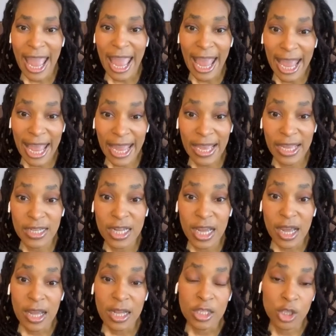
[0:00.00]
and
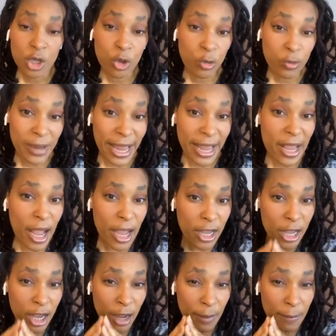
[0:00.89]
to create
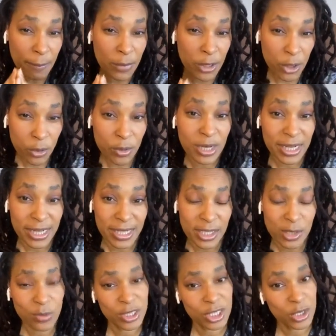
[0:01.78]
communities,
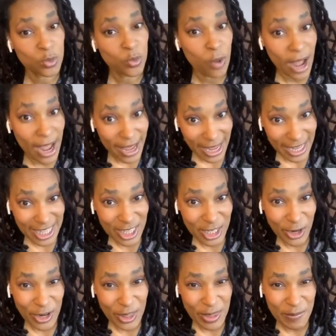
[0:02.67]
which is why I
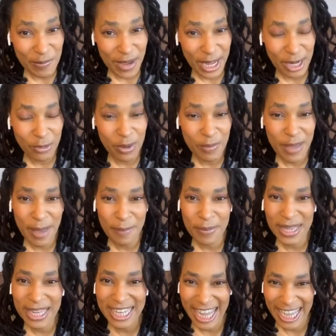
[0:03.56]
started the Mind Remapping
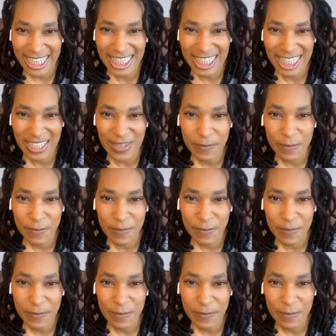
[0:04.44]
Nation,